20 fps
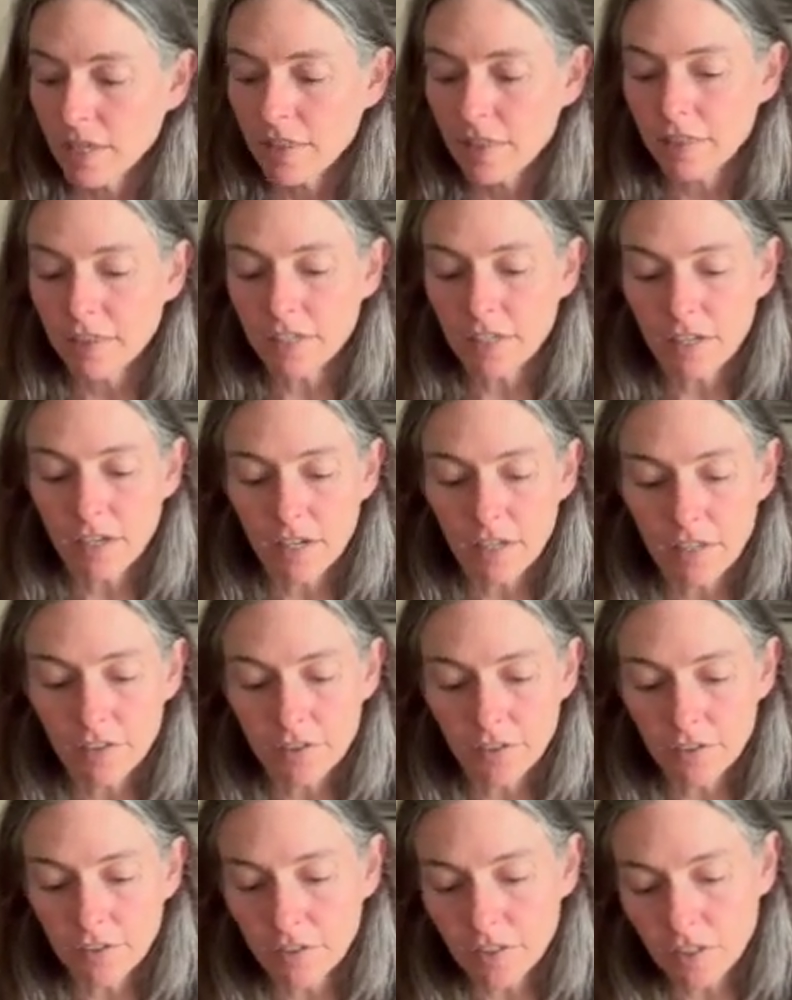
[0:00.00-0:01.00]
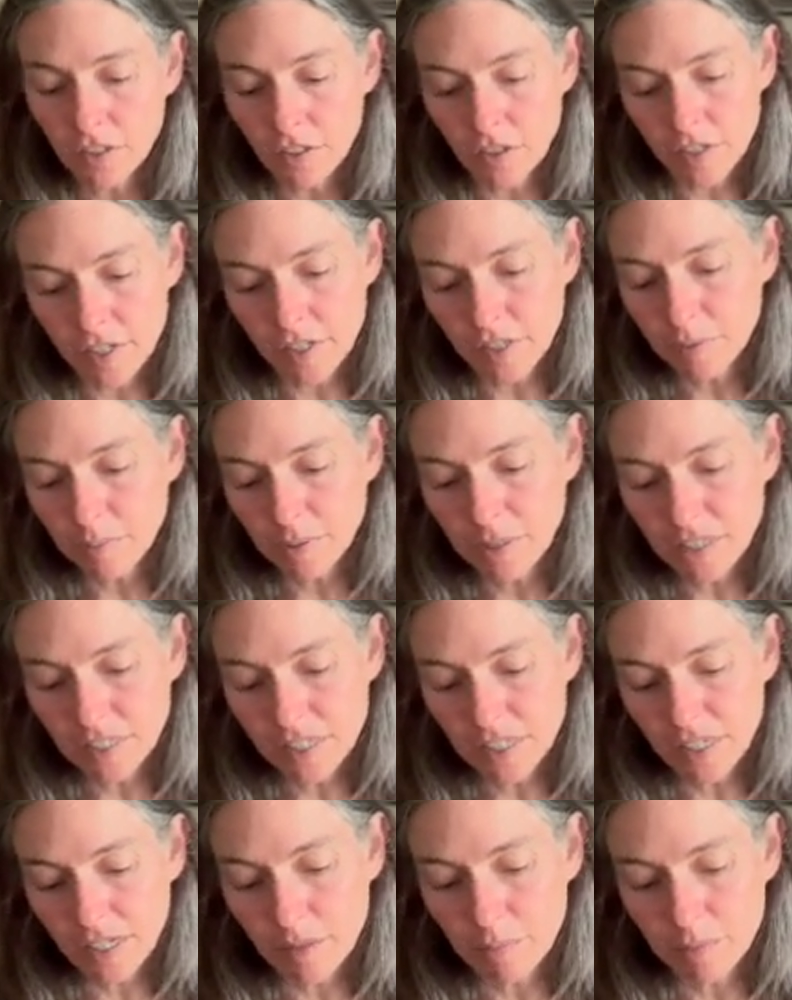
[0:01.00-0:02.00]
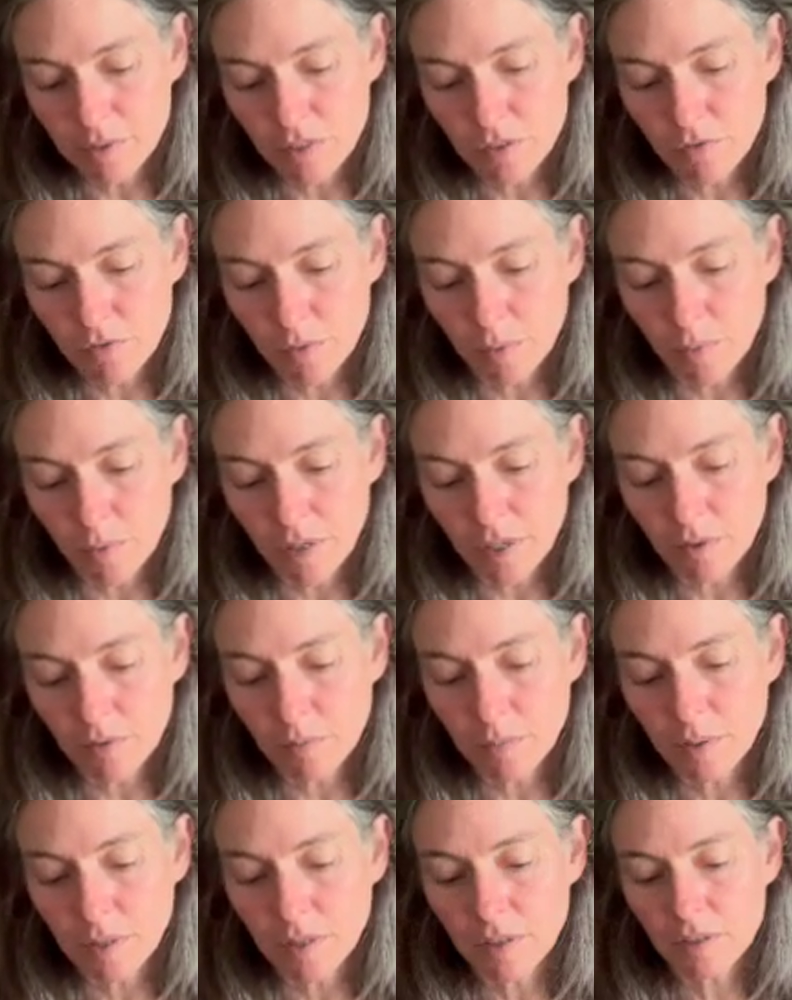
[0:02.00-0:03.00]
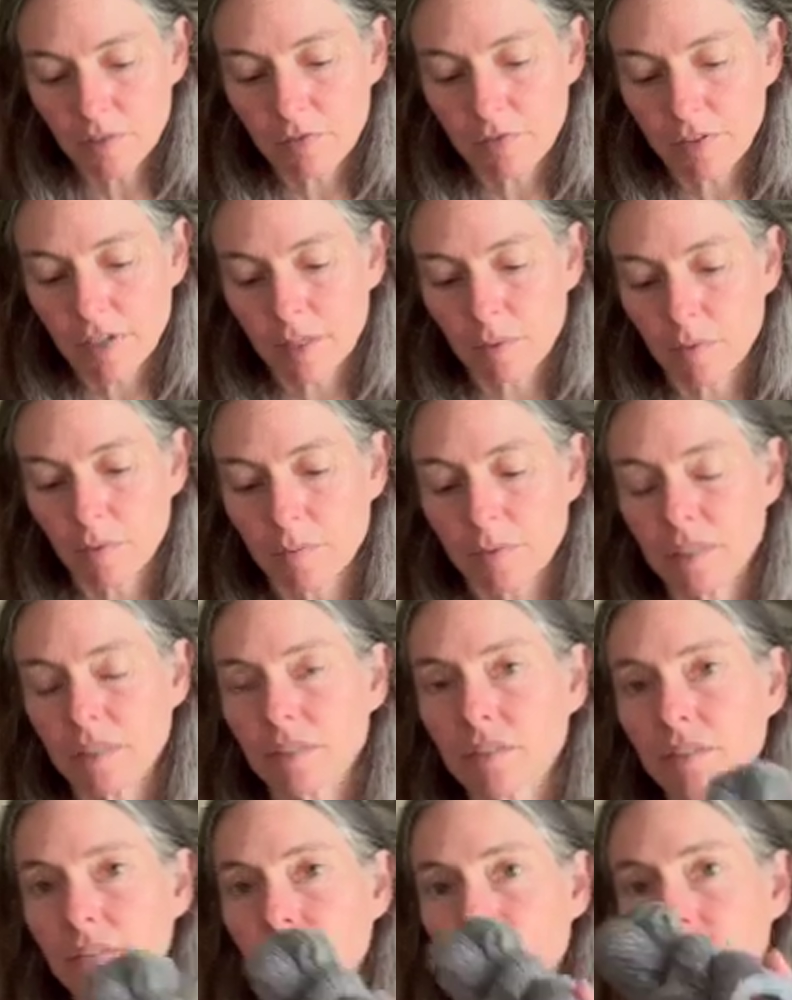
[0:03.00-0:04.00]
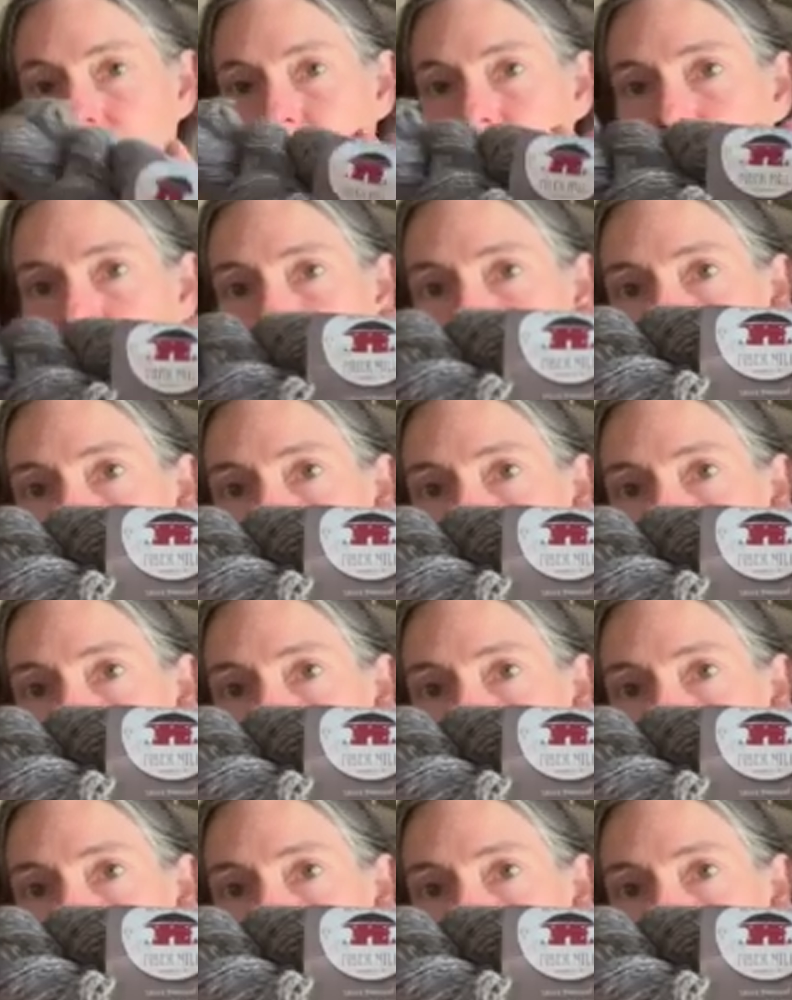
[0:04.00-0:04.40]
The other yarn I picked up is from Round Barn Fiber Mill. They're